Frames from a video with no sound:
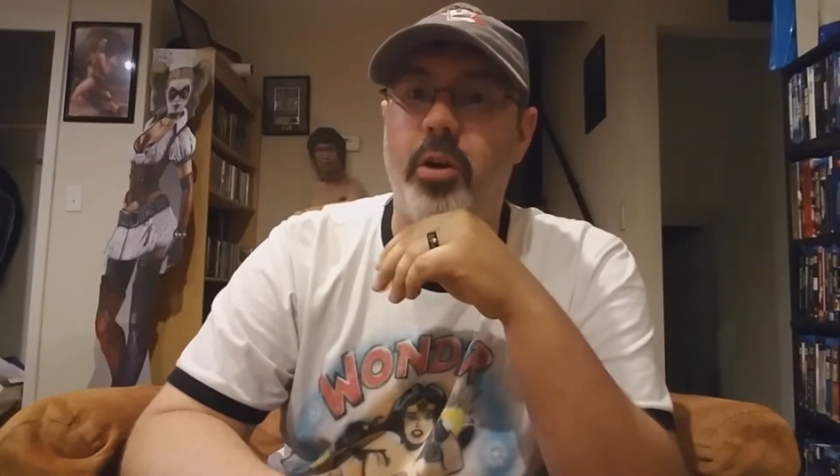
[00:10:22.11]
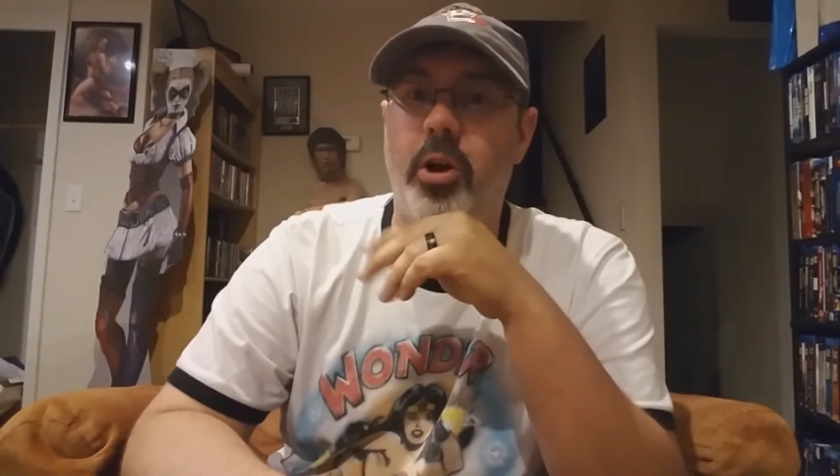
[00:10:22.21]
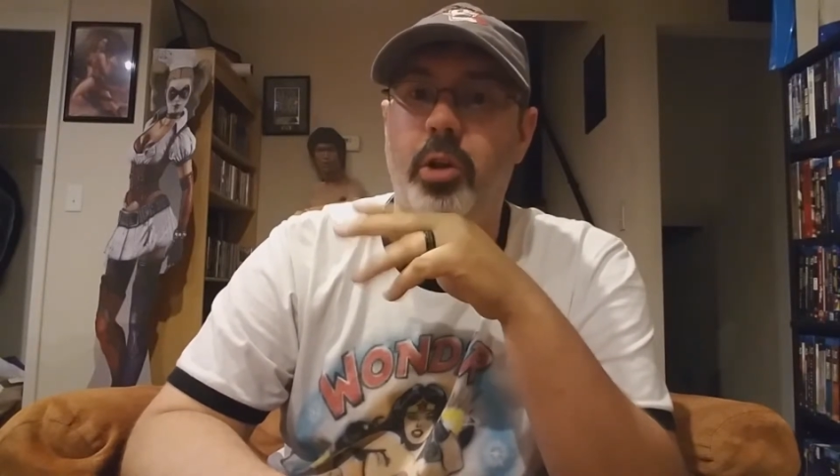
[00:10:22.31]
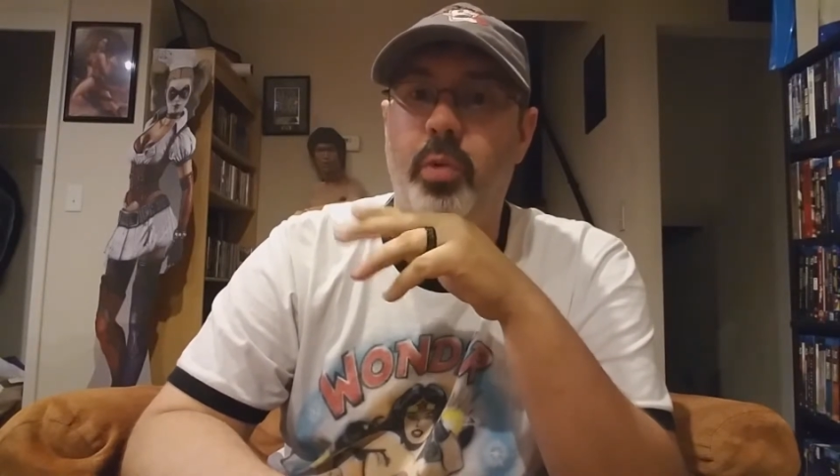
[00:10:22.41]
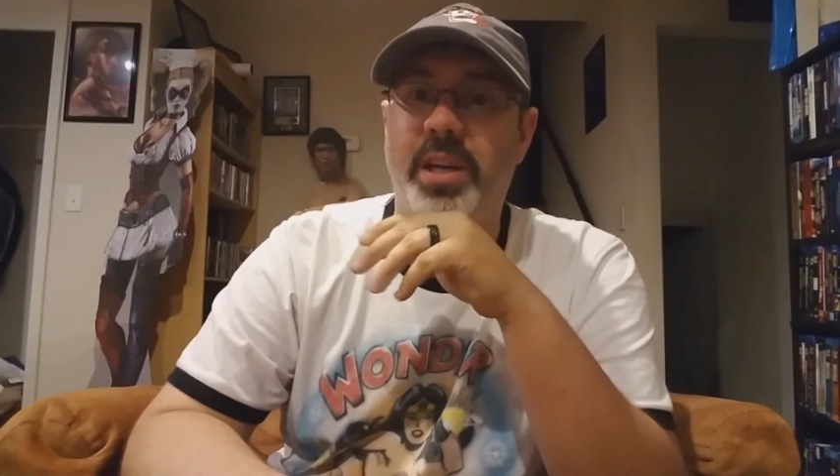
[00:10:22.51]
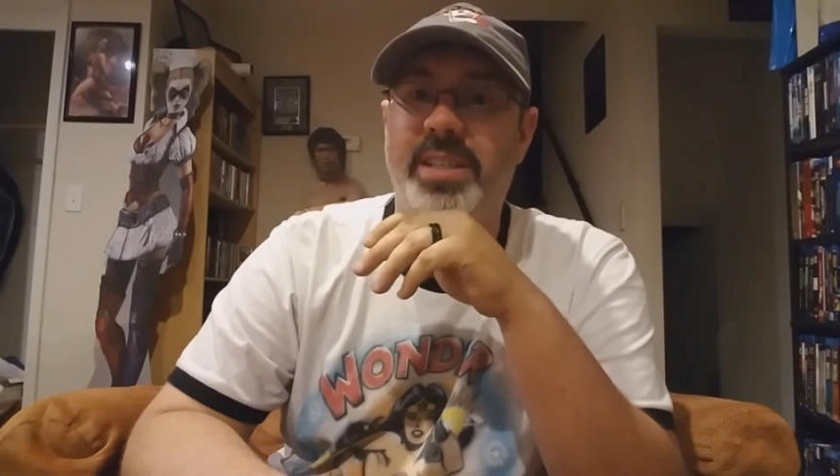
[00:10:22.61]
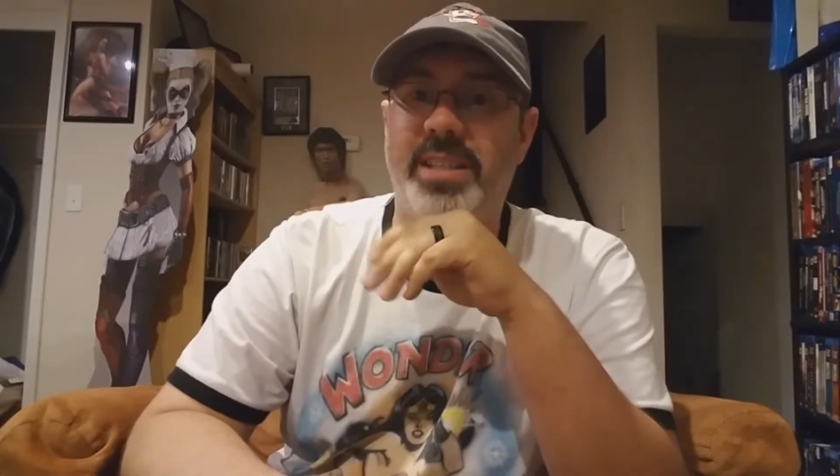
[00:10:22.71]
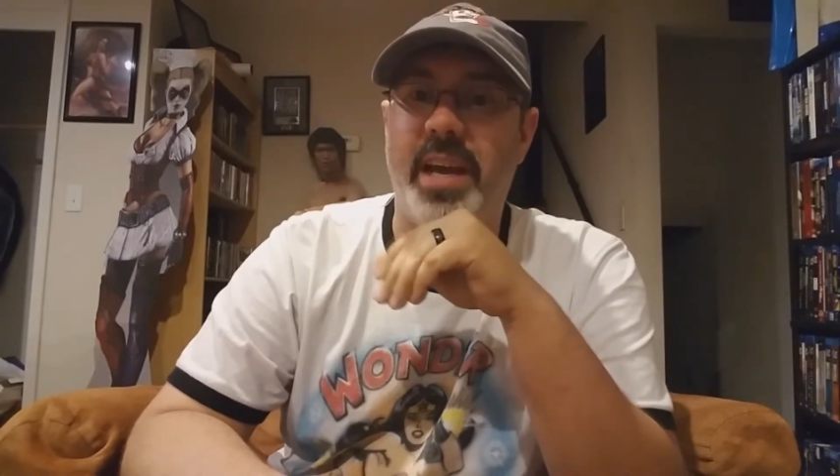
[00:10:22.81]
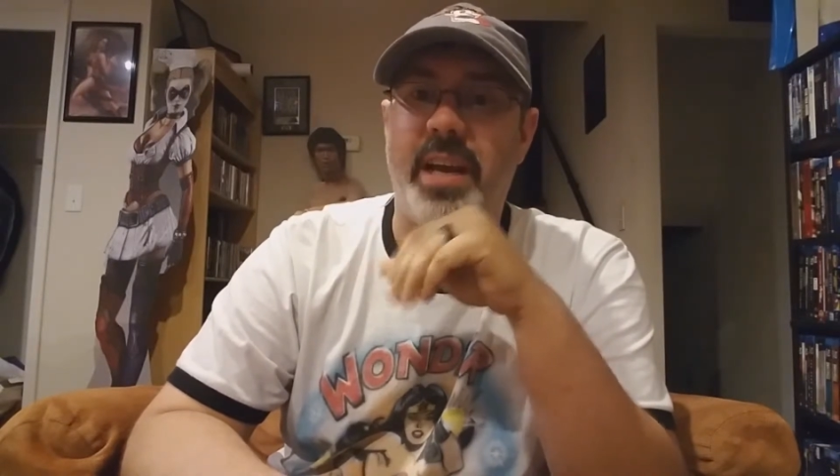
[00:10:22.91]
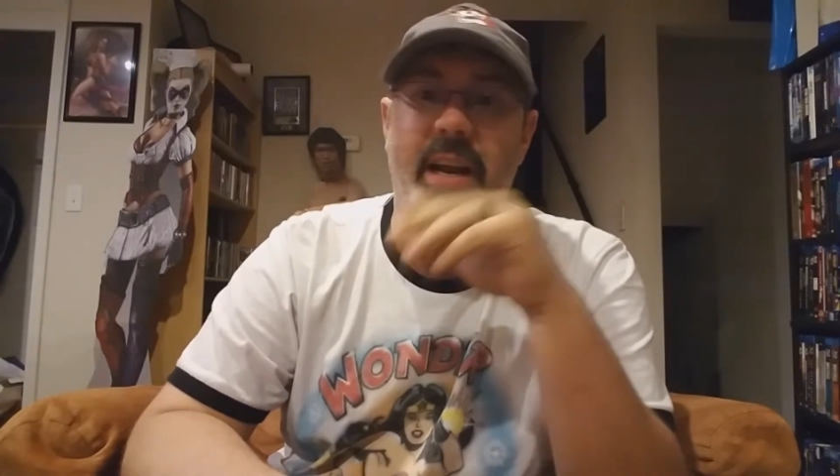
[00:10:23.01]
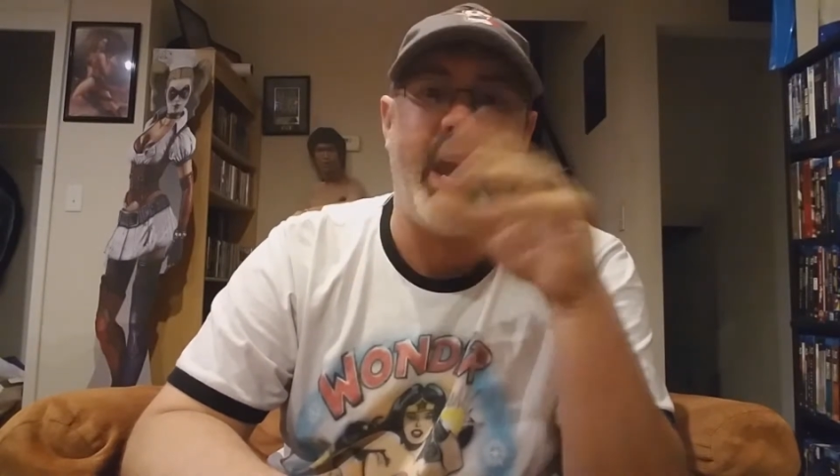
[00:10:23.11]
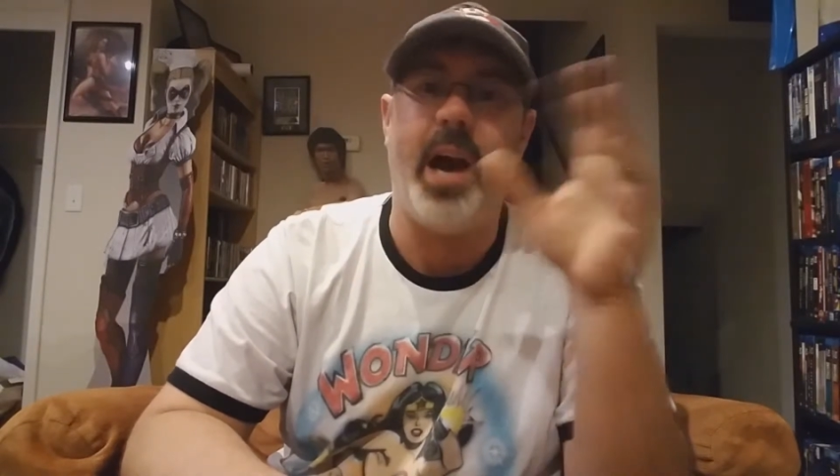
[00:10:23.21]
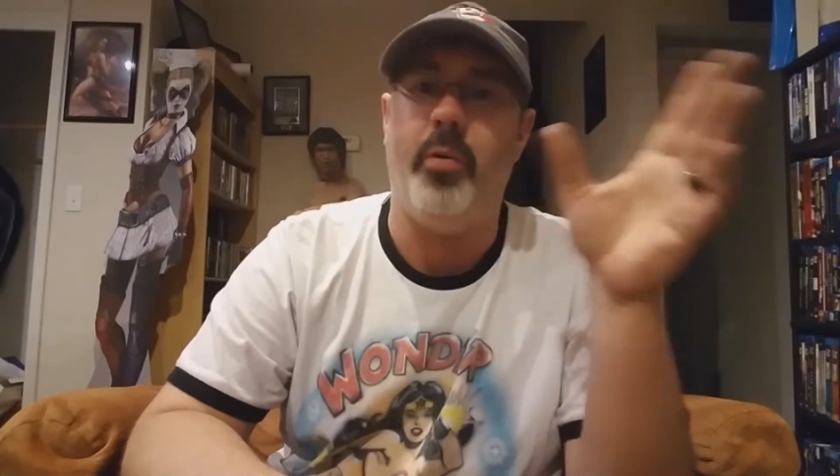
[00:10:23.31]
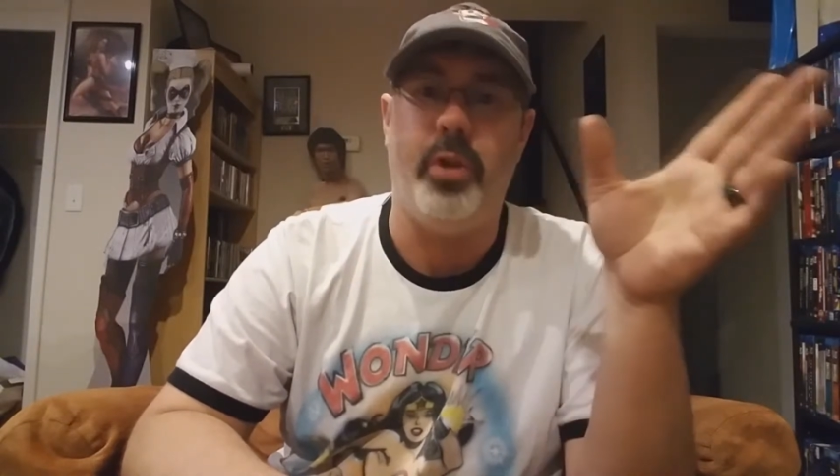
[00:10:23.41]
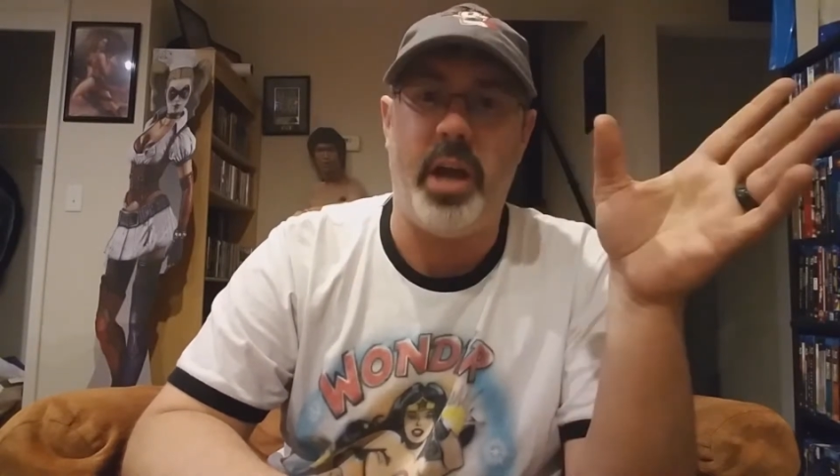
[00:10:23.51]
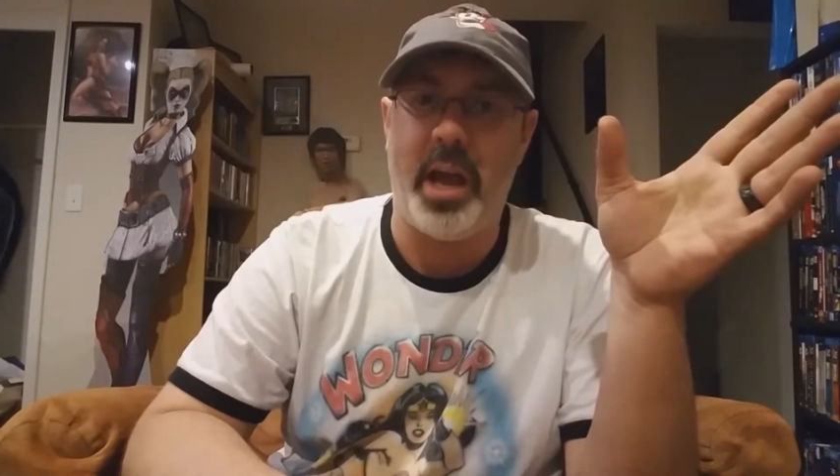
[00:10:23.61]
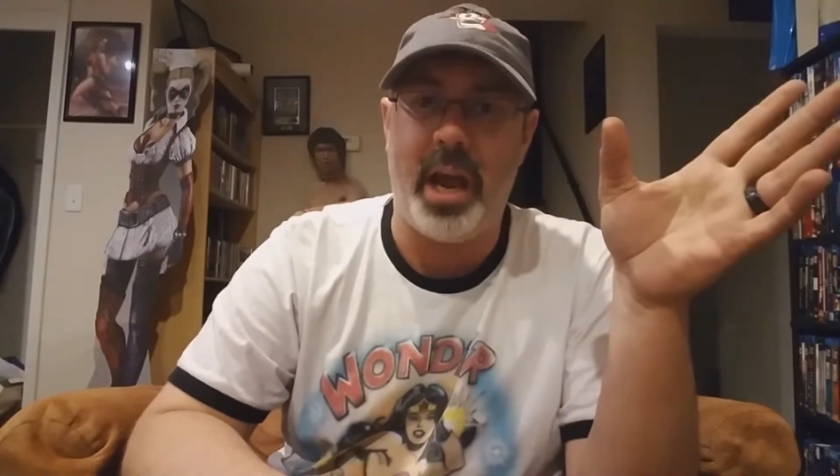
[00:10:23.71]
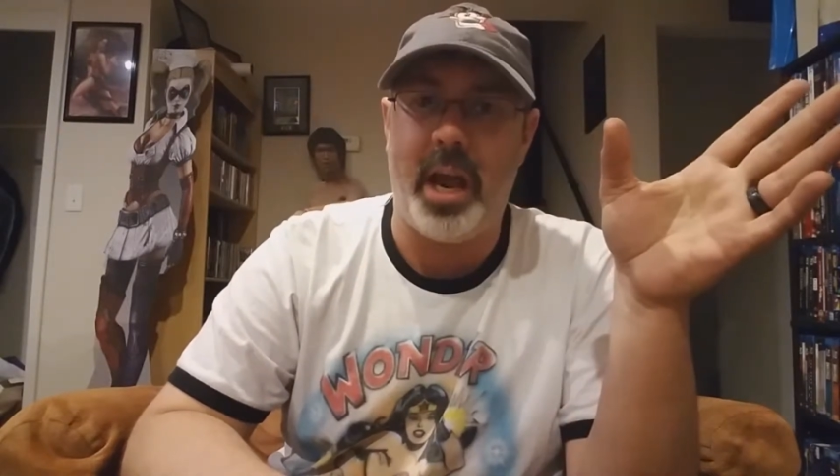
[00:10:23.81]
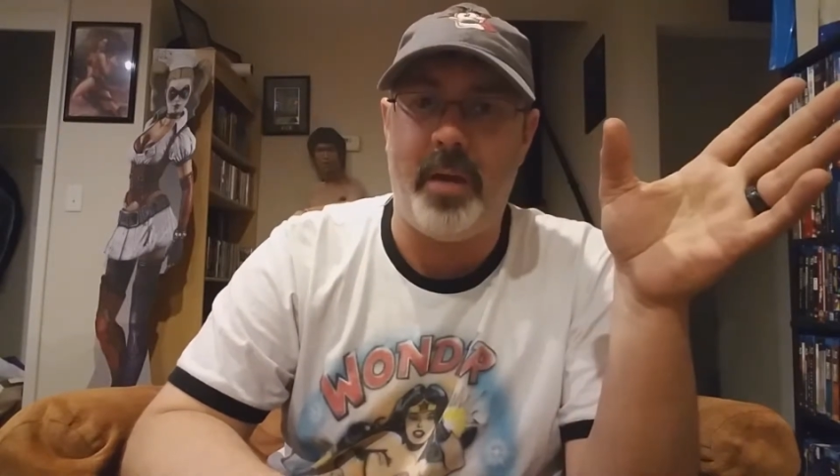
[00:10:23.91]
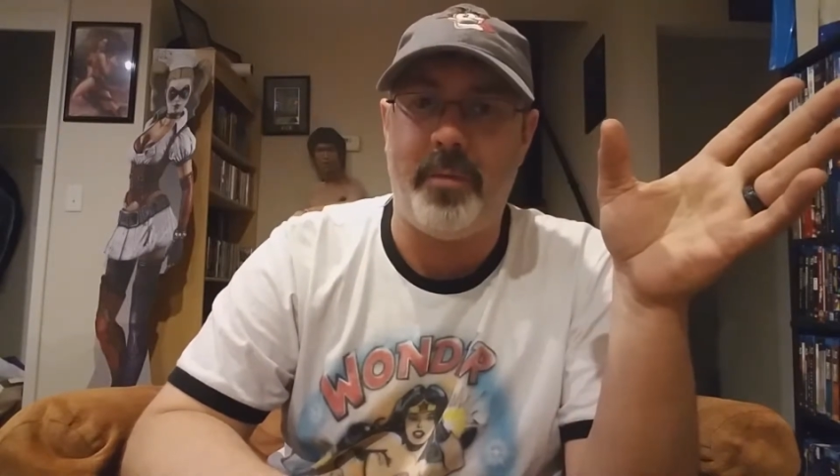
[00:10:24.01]
always set an hour and a
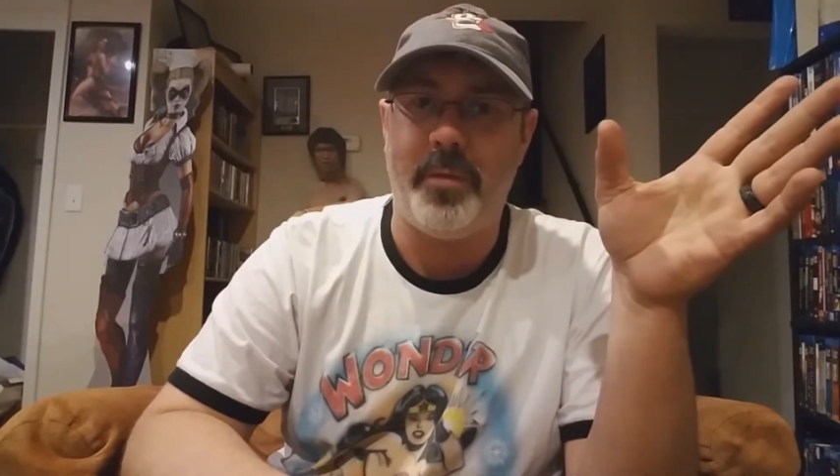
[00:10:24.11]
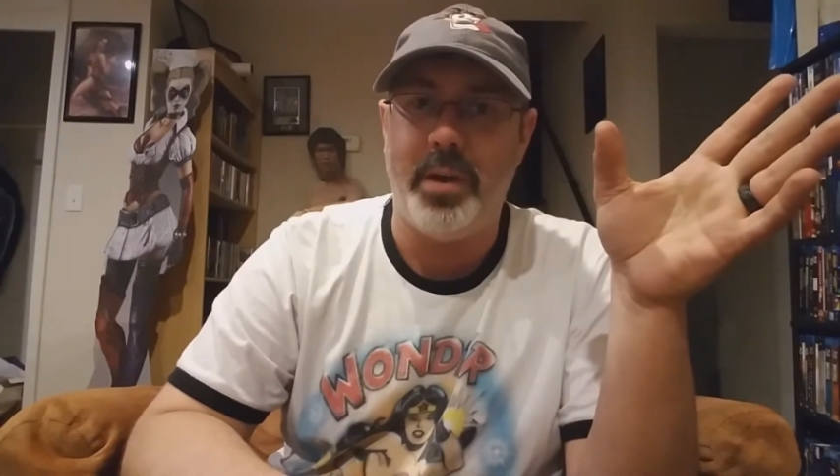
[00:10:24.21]
half